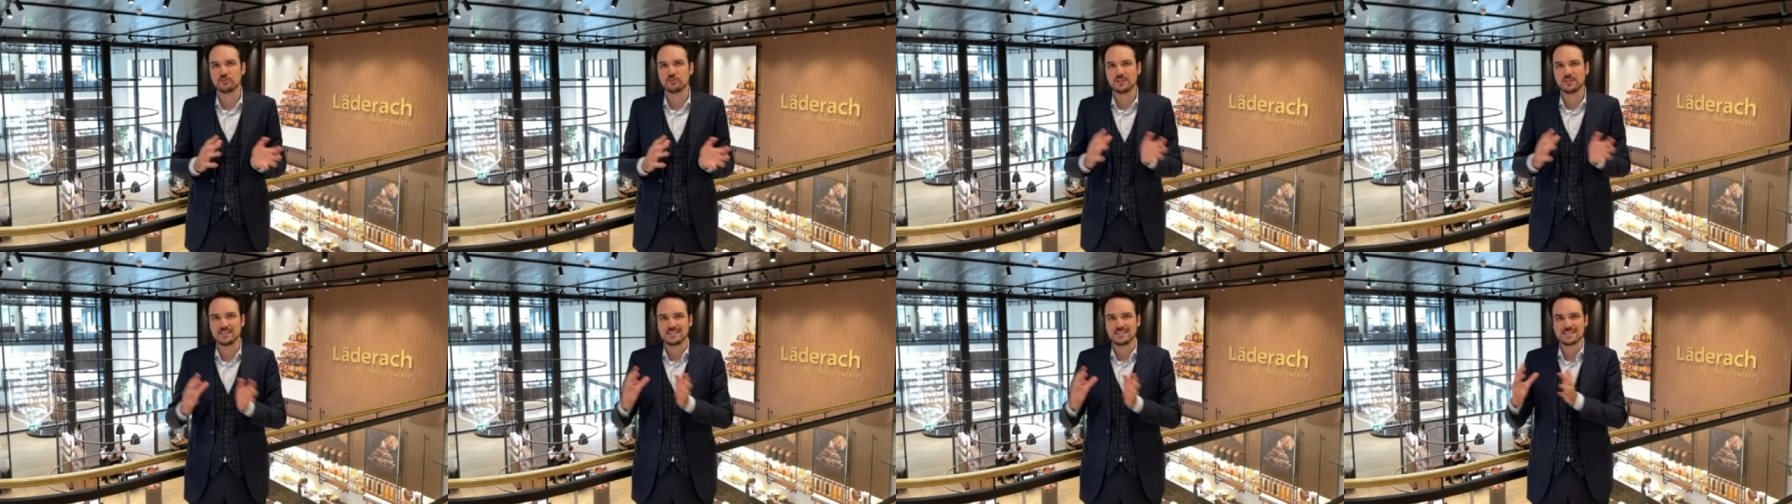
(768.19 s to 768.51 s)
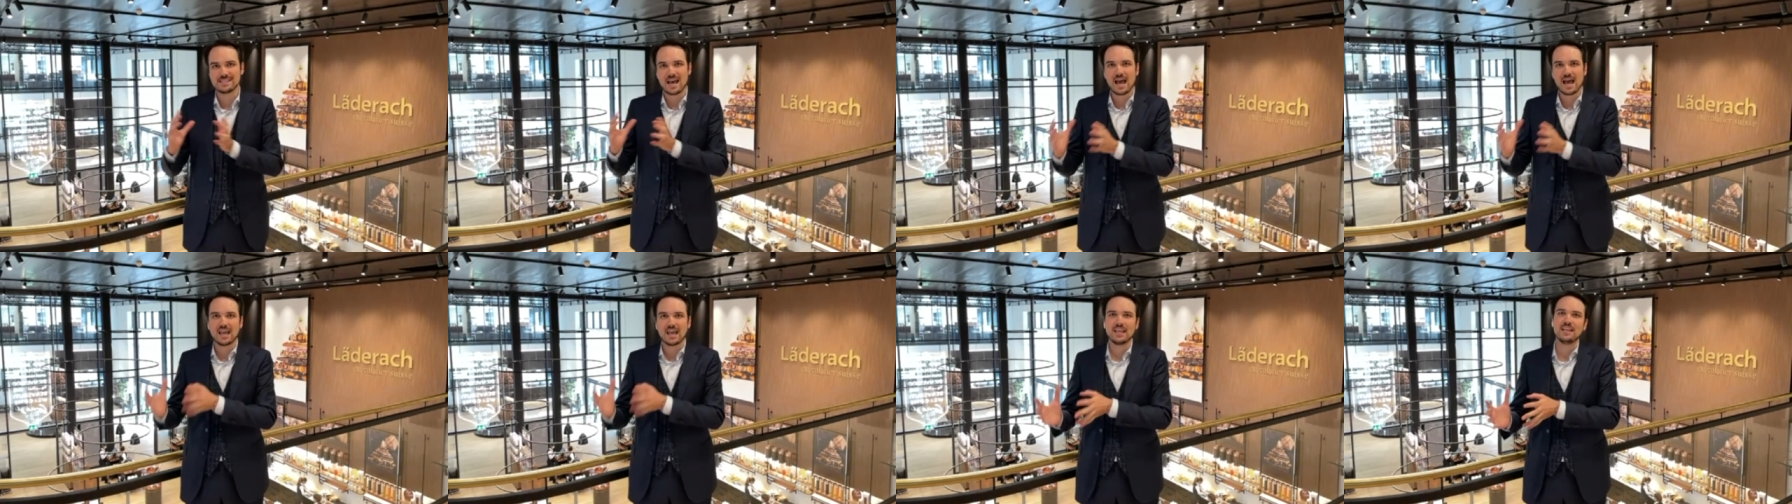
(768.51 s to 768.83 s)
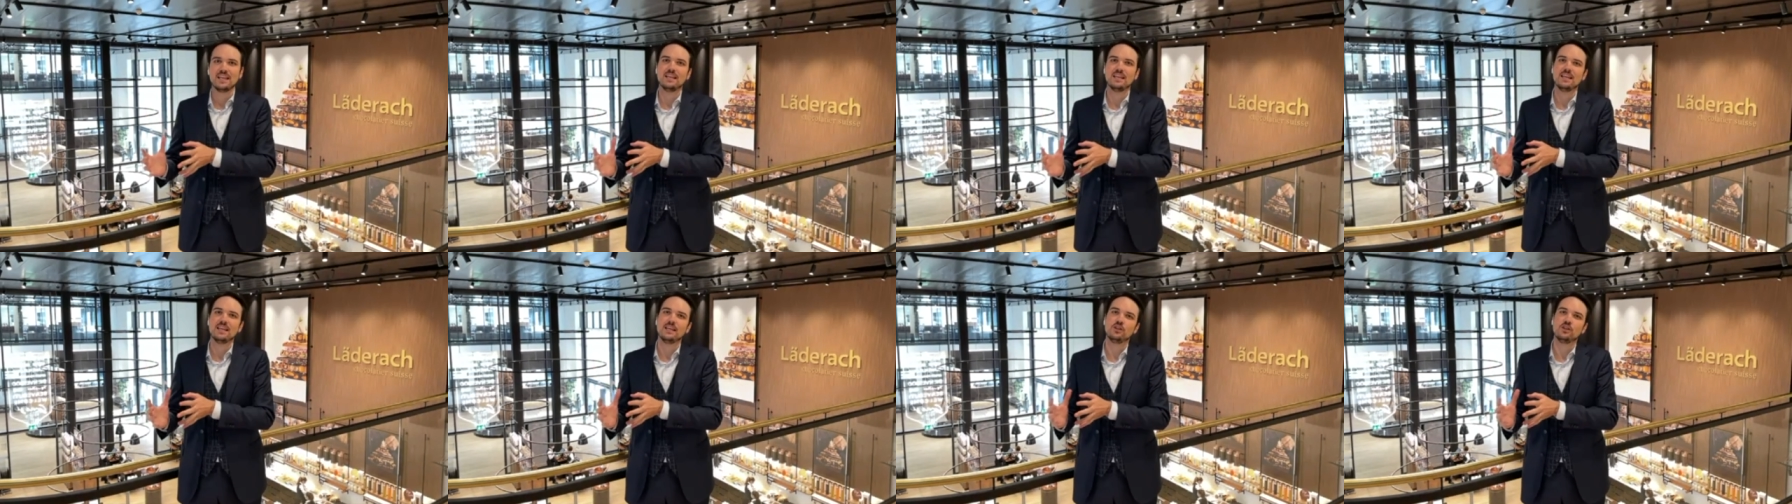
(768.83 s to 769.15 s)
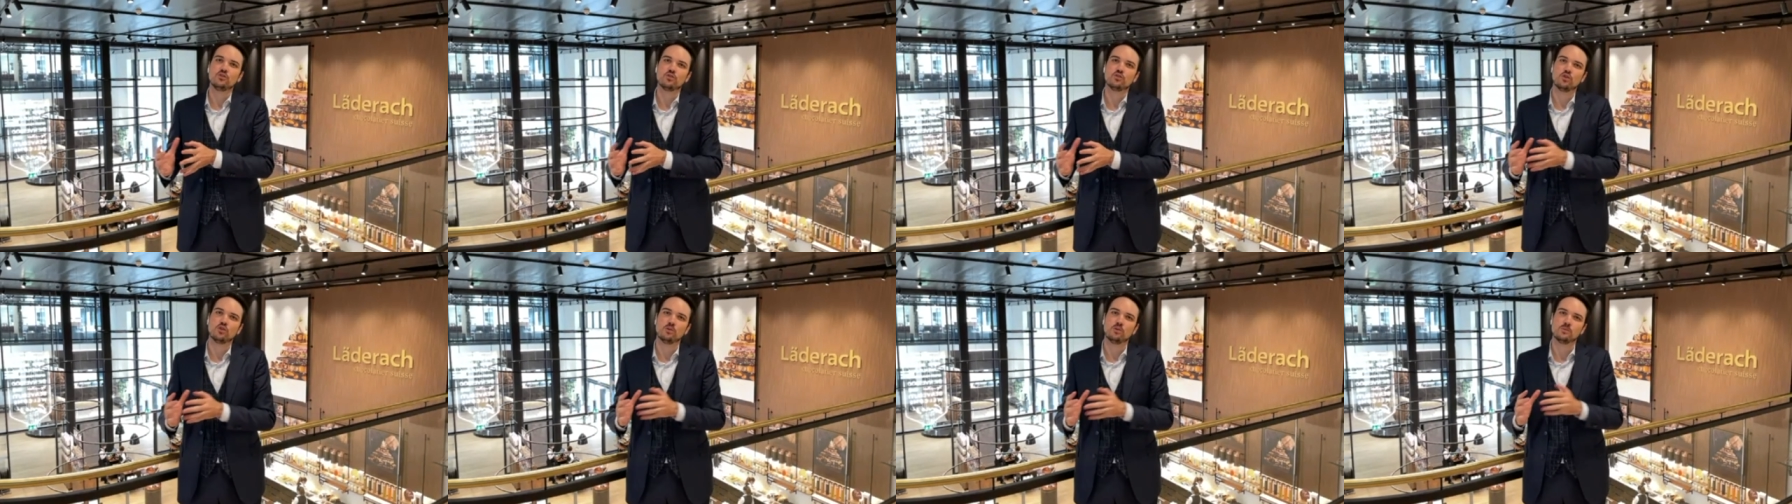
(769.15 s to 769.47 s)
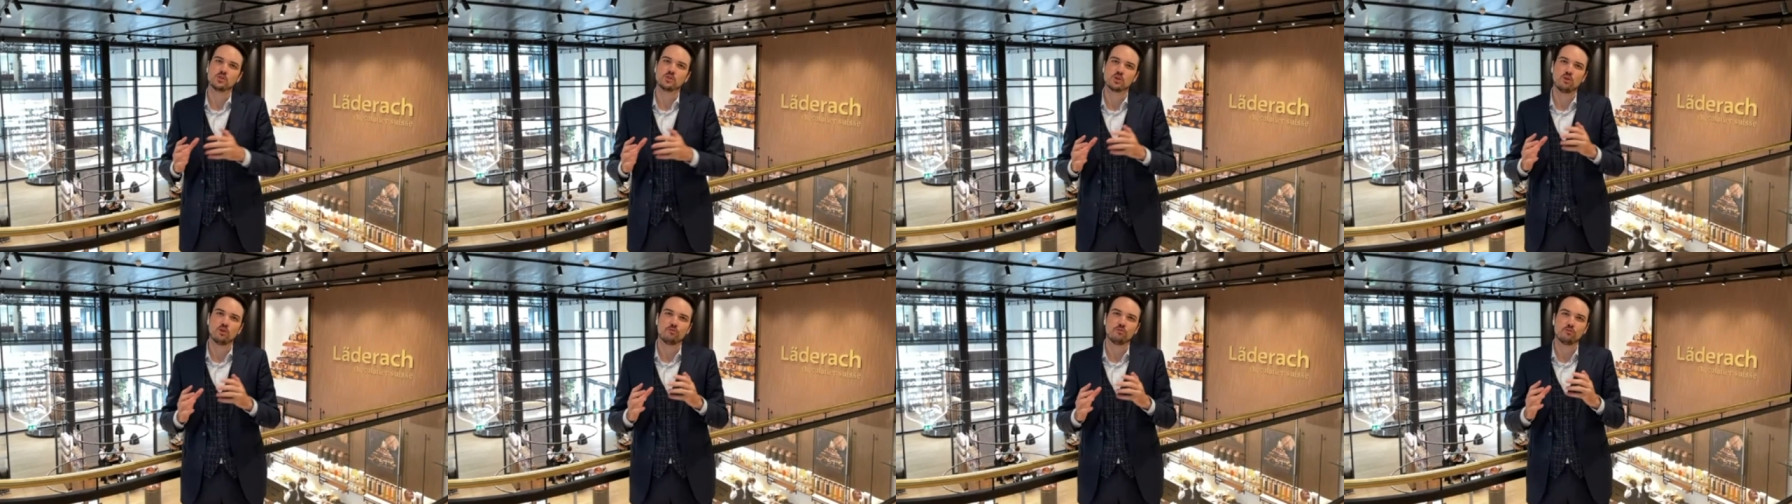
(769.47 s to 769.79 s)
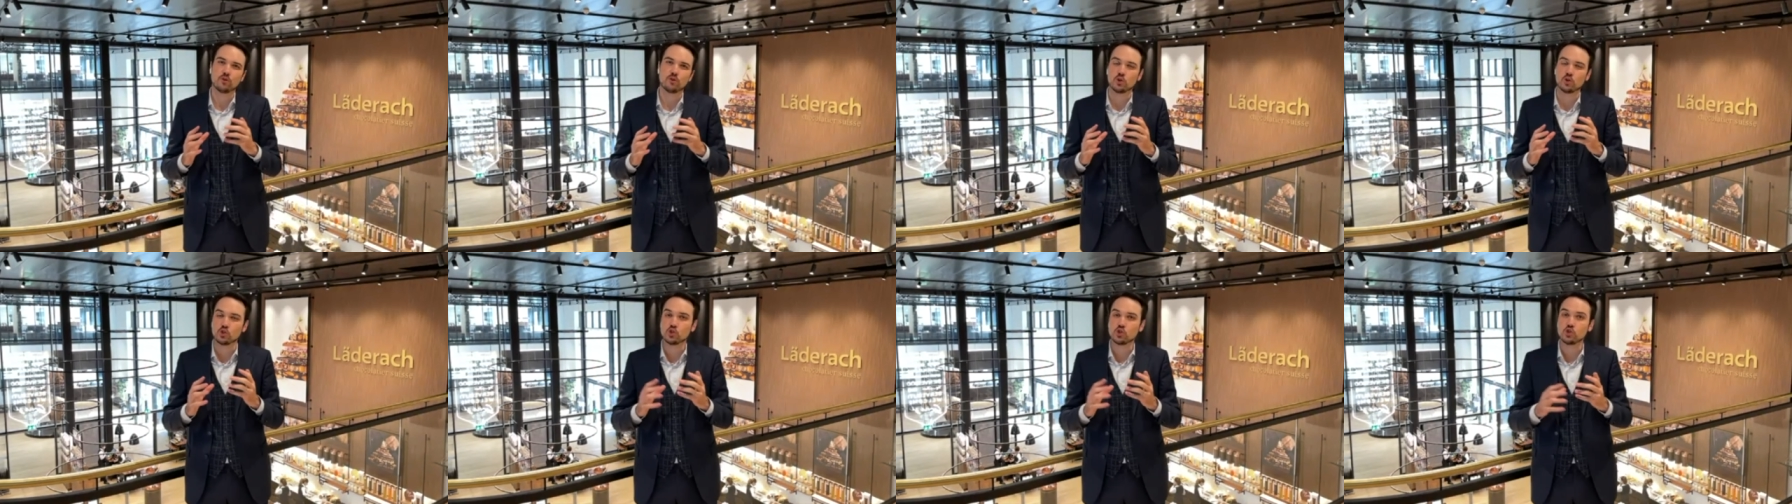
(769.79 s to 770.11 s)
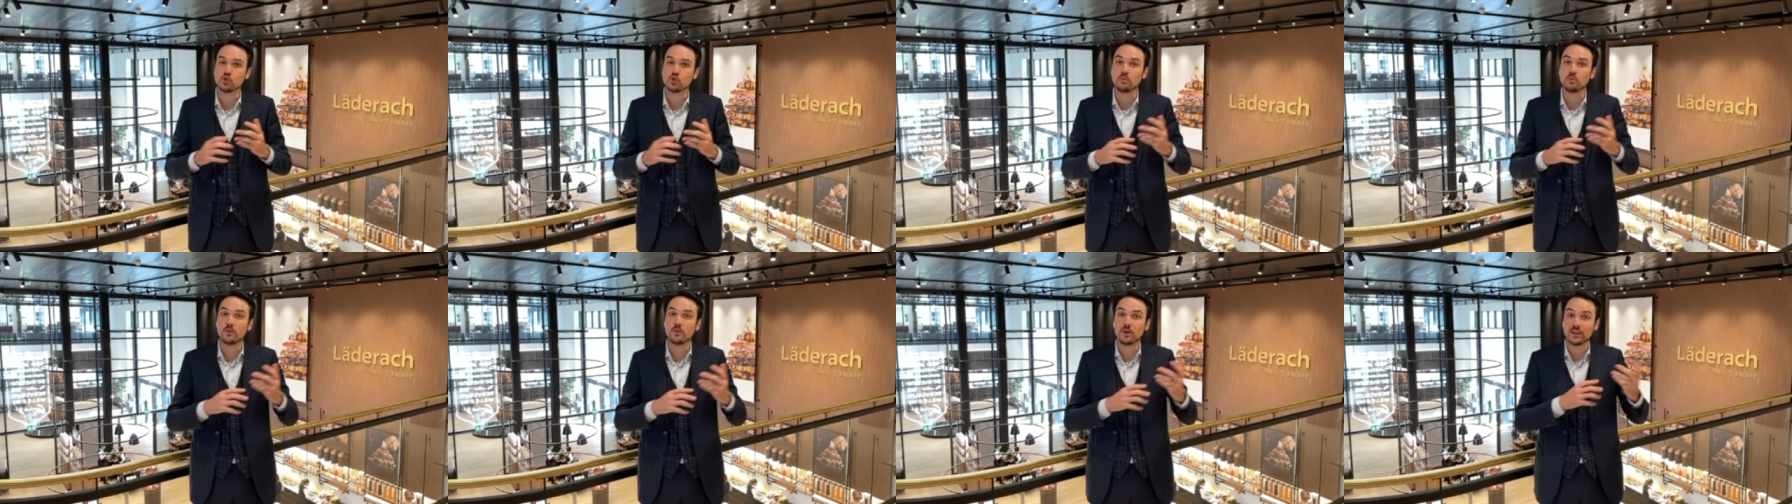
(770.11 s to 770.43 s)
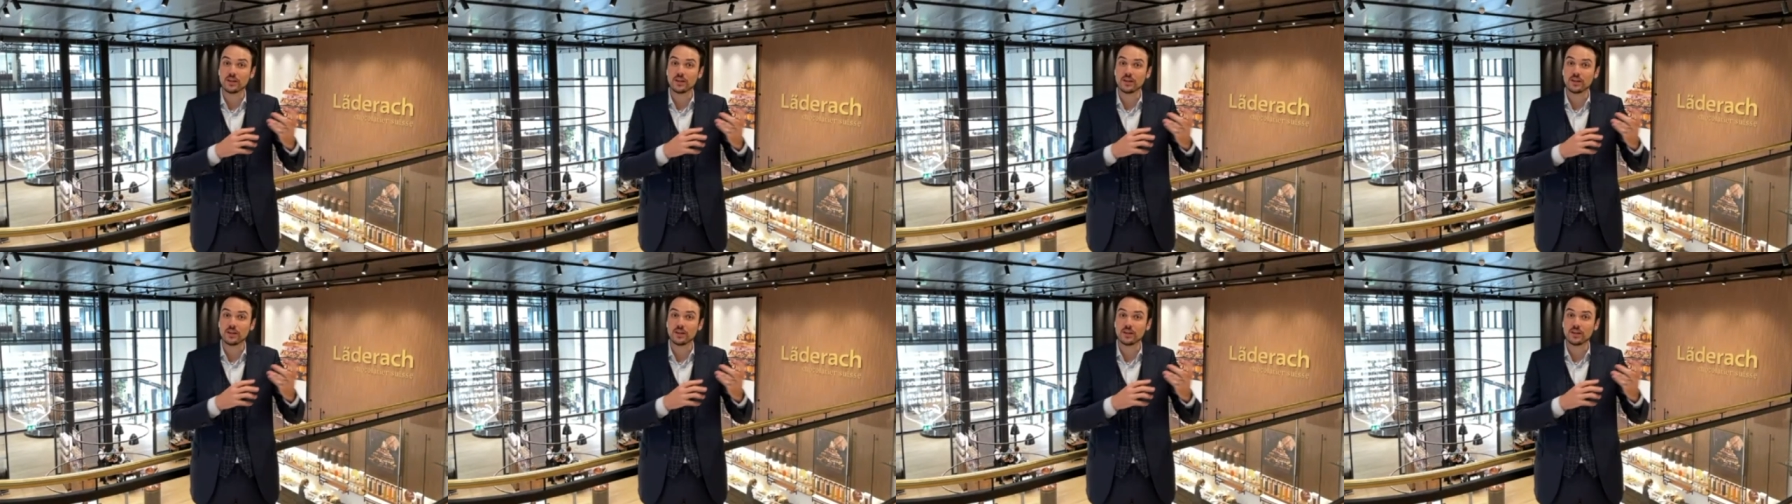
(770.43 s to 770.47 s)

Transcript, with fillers: design in terms of consumer